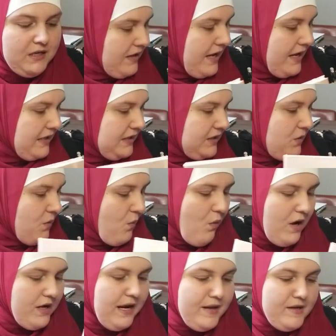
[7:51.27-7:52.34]
that is
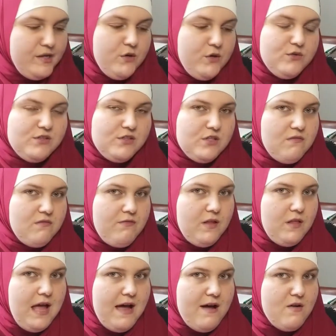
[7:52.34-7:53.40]
what I use to fill
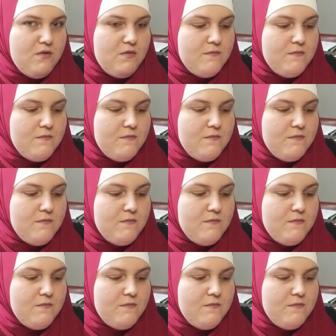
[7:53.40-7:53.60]
out